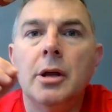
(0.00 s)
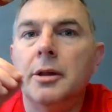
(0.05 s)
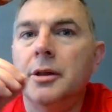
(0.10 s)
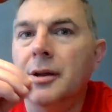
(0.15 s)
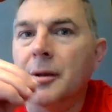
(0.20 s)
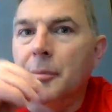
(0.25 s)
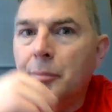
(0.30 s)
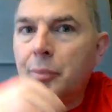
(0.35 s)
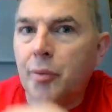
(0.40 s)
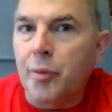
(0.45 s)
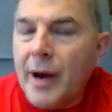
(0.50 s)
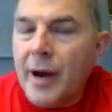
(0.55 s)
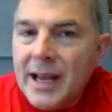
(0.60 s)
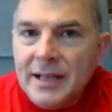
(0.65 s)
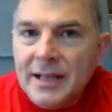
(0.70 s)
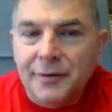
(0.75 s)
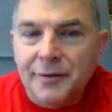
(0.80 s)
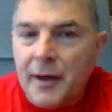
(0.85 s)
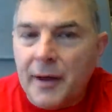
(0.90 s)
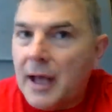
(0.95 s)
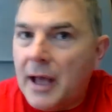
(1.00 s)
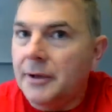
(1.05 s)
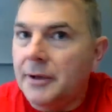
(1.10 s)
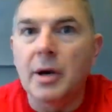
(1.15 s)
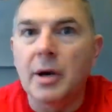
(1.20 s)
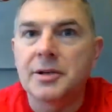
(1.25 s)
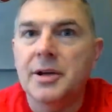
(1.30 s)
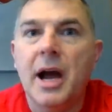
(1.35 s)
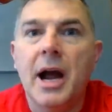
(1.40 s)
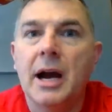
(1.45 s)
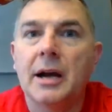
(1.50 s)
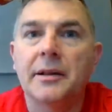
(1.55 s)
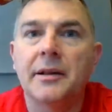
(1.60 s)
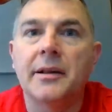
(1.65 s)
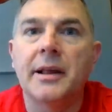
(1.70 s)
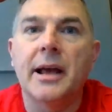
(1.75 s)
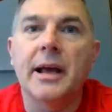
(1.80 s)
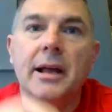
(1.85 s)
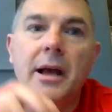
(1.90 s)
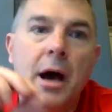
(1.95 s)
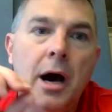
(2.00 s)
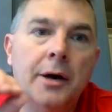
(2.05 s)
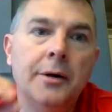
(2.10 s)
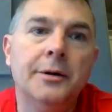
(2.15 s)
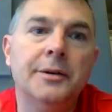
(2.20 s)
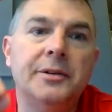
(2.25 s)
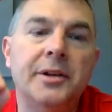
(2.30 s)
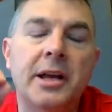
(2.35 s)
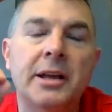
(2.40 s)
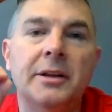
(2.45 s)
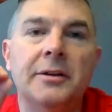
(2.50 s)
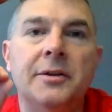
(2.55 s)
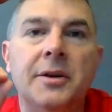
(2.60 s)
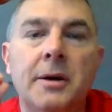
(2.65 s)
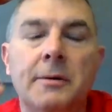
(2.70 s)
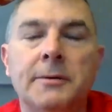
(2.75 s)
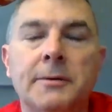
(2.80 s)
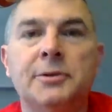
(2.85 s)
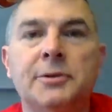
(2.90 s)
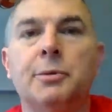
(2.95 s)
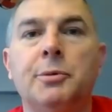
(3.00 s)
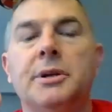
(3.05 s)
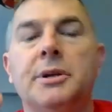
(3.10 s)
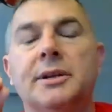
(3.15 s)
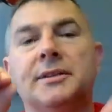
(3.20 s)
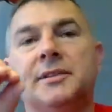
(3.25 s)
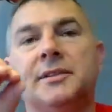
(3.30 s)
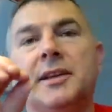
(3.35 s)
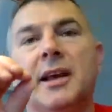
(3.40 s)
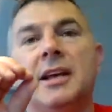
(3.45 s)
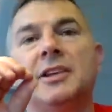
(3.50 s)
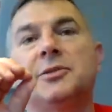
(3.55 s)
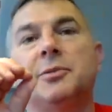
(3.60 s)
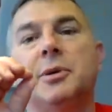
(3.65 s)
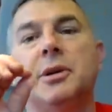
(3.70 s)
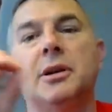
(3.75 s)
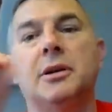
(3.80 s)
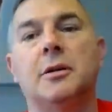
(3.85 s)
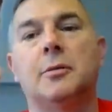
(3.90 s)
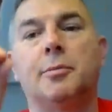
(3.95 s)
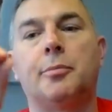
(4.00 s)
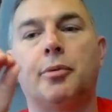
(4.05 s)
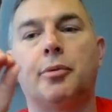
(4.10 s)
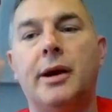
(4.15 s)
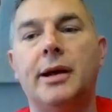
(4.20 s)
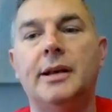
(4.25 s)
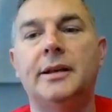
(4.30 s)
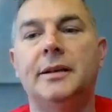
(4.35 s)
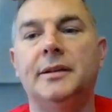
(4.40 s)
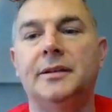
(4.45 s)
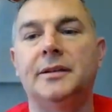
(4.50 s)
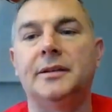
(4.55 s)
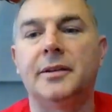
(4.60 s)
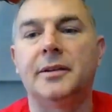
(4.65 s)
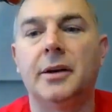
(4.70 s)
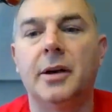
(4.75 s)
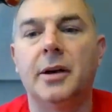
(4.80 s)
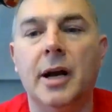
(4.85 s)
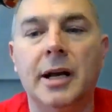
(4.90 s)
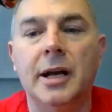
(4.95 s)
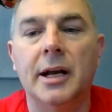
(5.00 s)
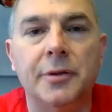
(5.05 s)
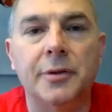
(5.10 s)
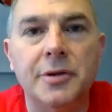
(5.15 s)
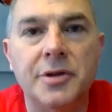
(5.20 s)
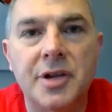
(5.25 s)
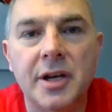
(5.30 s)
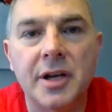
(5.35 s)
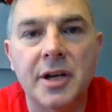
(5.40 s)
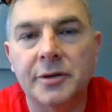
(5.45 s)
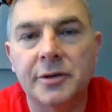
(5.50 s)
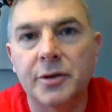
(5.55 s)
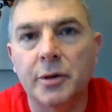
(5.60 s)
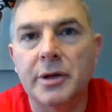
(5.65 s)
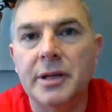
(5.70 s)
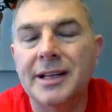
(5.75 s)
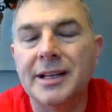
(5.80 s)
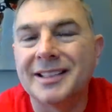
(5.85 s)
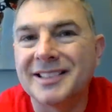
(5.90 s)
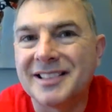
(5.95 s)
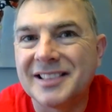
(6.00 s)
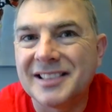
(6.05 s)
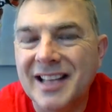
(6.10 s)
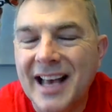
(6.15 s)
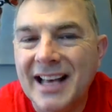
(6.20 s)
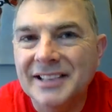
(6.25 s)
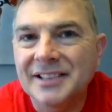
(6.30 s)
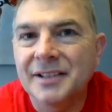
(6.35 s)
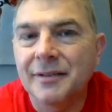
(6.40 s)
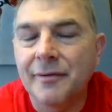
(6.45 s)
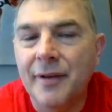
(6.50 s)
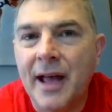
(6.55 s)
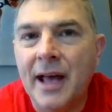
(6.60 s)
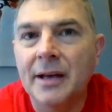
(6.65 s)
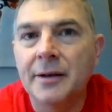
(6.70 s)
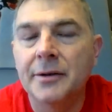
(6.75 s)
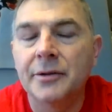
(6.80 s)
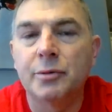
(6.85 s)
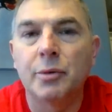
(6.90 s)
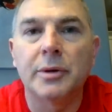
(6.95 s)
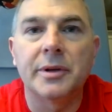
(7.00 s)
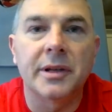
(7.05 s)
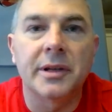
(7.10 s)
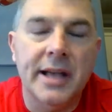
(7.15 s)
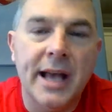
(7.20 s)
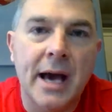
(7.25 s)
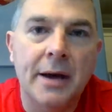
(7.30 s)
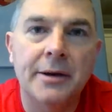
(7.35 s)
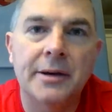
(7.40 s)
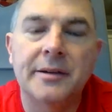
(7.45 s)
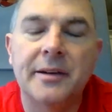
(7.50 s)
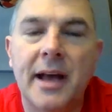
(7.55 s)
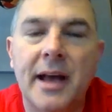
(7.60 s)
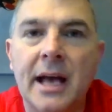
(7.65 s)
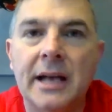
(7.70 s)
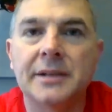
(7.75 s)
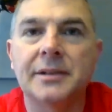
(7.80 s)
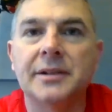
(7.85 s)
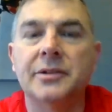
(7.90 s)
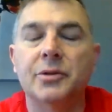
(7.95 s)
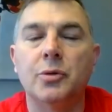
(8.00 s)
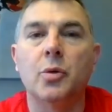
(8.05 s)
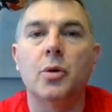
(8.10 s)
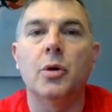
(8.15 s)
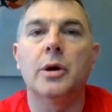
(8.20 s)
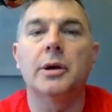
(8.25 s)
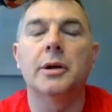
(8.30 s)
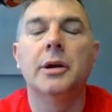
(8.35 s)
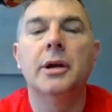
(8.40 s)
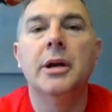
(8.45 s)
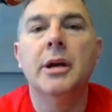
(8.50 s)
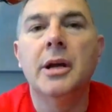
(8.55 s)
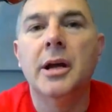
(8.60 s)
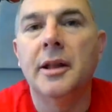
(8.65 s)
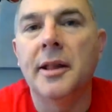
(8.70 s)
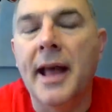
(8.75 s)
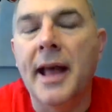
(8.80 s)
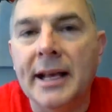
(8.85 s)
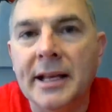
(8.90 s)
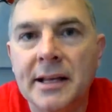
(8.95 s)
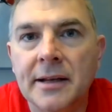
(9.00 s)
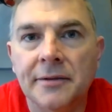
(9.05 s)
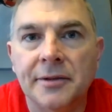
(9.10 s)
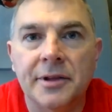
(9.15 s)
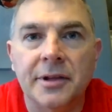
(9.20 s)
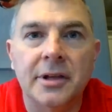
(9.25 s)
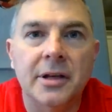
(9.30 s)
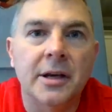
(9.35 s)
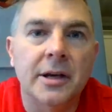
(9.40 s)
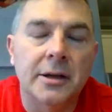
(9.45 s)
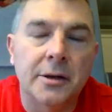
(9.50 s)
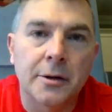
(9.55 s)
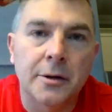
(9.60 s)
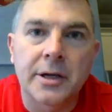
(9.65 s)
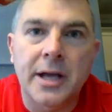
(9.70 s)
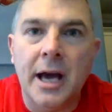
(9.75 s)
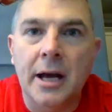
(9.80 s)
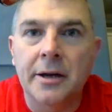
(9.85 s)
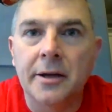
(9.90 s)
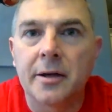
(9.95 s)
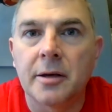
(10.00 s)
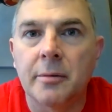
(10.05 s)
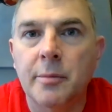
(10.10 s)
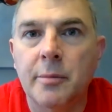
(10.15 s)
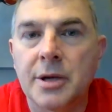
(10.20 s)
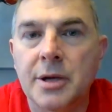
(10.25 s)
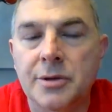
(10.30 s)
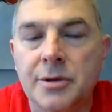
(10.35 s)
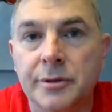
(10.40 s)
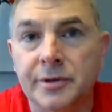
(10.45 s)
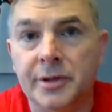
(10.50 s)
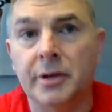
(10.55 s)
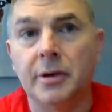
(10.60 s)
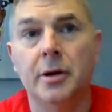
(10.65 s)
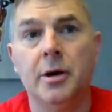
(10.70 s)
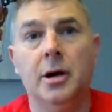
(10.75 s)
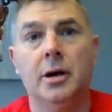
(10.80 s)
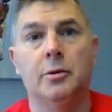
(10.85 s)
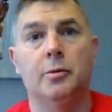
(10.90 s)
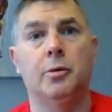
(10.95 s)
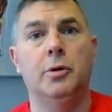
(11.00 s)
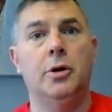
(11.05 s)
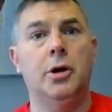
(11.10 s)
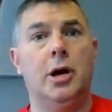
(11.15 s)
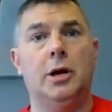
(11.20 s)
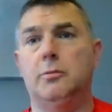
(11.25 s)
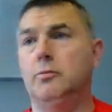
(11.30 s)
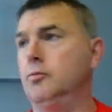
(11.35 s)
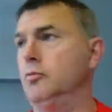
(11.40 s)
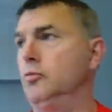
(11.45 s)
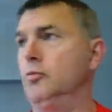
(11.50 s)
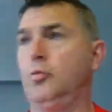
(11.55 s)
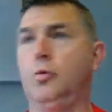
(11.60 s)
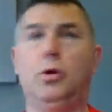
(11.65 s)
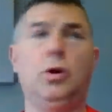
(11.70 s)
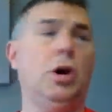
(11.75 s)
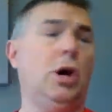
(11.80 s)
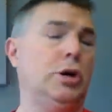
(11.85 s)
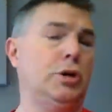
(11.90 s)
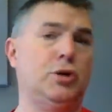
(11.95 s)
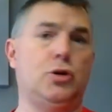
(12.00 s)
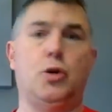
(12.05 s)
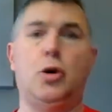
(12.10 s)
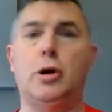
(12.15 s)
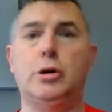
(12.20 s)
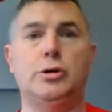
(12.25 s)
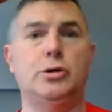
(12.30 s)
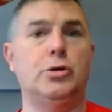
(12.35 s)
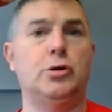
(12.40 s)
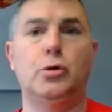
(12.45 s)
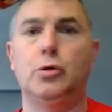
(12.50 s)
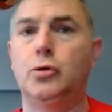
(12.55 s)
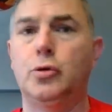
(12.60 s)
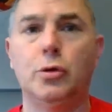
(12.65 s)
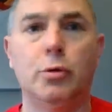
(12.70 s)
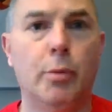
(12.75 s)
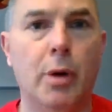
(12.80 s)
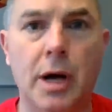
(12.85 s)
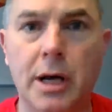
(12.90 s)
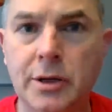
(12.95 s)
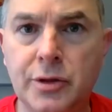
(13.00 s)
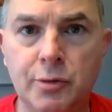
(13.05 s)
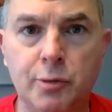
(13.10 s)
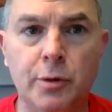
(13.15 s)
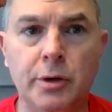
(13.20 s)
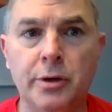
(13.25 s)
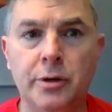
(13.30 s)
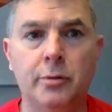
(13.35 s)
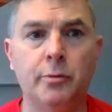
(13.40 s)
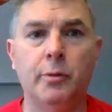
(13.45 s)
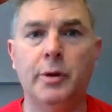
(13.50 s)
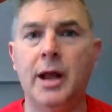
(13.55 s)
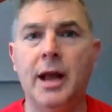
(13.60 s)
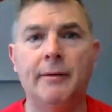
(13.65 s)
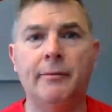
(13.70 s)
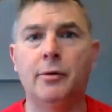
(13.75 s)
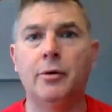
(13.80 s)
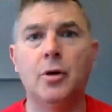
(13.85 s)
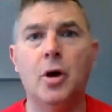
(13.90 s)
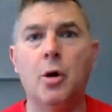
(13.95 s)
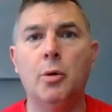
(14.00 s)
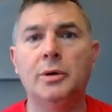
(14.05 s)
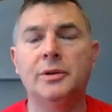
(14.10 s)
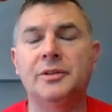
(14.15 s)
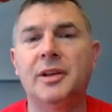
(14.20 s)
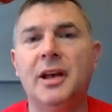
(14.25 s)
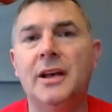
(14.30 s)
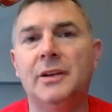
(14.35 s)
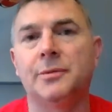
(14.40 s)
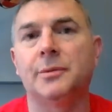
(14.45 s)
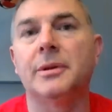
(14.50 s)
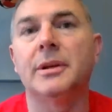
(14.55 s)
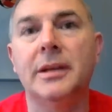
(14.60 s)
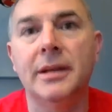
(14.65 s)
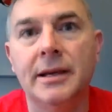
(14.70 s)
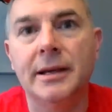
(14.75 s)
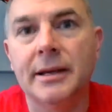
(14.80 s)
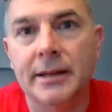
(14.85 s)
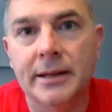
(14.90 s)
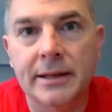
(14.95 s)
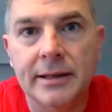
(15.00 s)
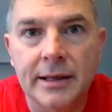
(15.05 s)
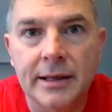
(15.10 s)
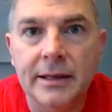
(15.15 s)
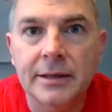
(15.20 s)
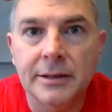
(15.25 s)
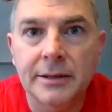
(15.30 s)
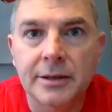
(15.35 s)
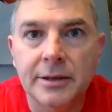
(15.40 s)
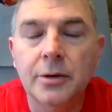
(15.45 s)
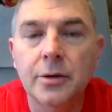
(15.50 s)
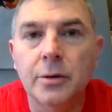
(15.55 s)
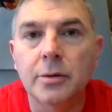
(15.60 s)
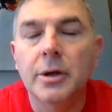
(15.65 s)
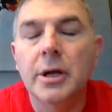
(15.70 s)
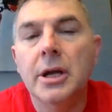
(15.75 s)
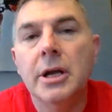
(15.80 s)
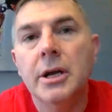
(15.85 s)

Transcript: The appraised value much higher than that. Understand the difference between assessment and appraised. Uh, so, so the assessed value is what the county taxes you on, and that gives the uh, your county commissioner say, "Look, we're not we're not charging you too much. We're we have a low assessment." Yeah, hell, you do.